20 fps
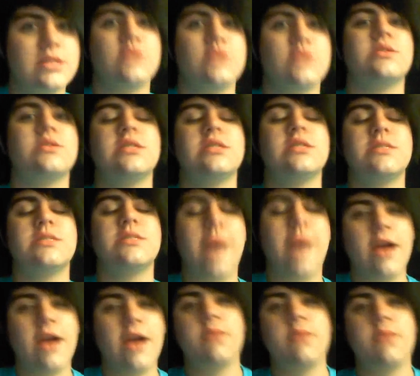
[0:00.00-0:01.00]
which
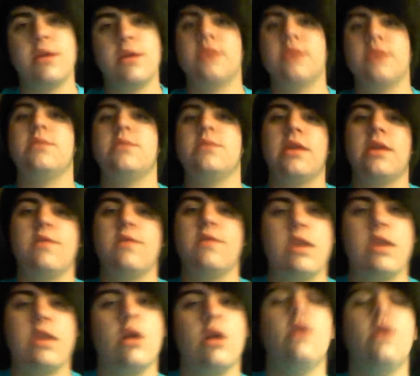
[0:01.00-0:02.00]
inspired me to make the
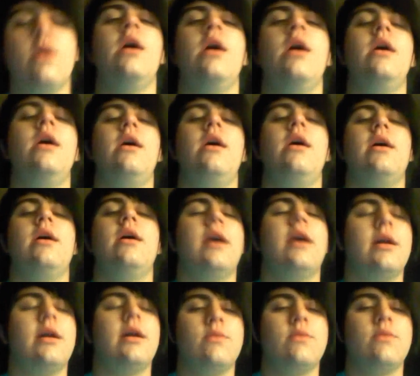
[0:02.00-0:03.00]
video,
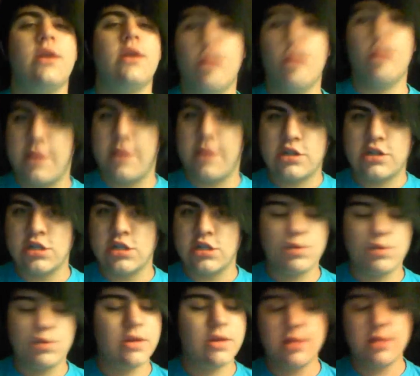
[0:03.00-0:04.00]
and without her pictures, it
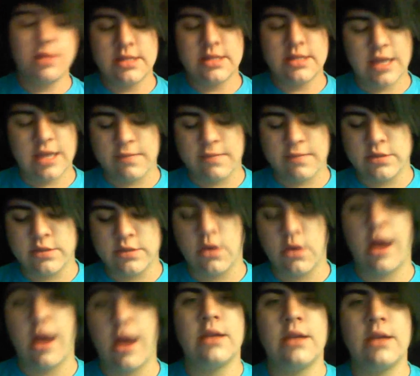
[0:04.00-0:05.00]
wouldn't have been the same, so
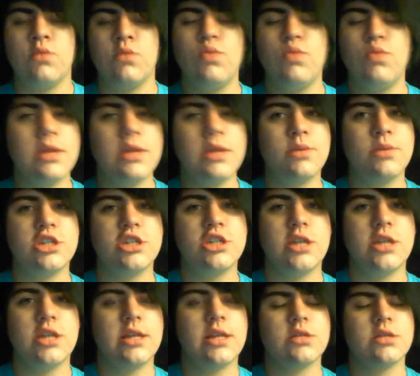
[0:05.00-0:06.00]
I really appreciate
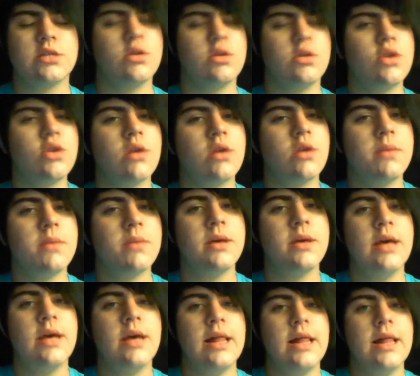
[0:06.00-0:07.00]
it. So look her up,
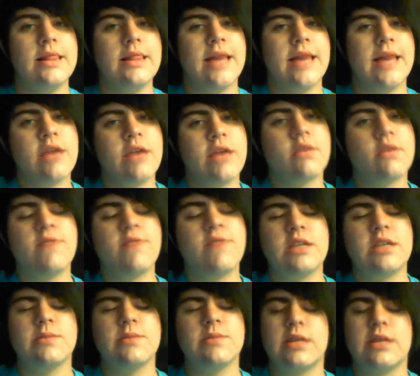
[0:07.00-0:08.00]
like her on
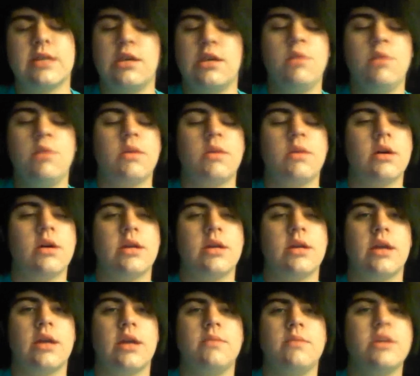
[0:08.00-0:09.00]
Facebook, and keep in
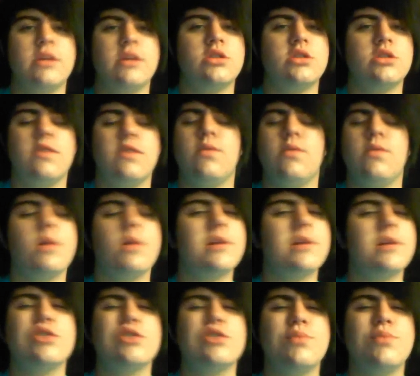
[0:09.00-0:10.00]
contact. Make sure, if you want a
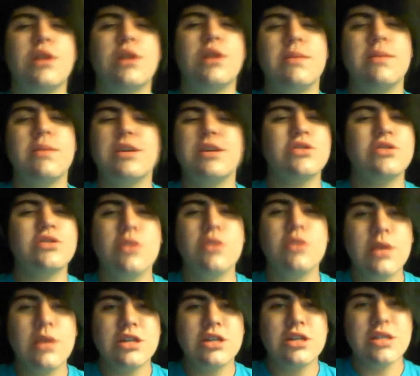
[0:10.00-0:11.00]
picture, book it, because she'll do
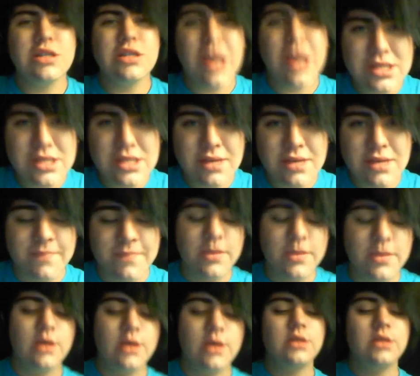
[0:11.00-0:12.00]
it, because she's awesome.
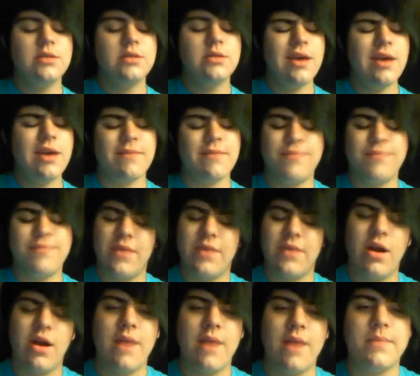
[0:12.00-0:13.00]
So yeah,
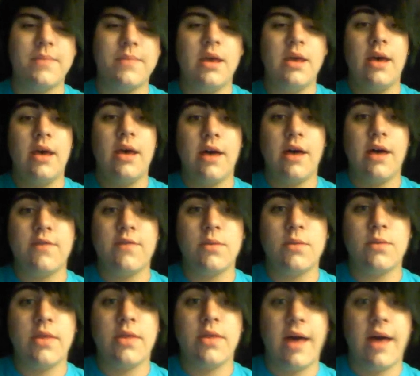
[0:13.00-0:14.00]
alright, have fun
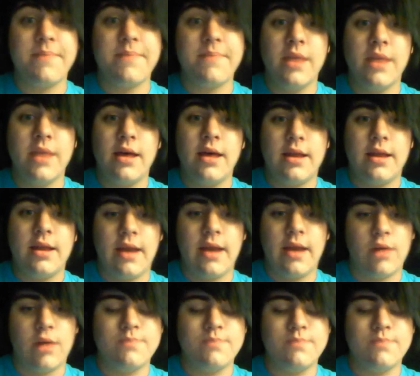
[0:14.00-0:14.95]
with that. Now,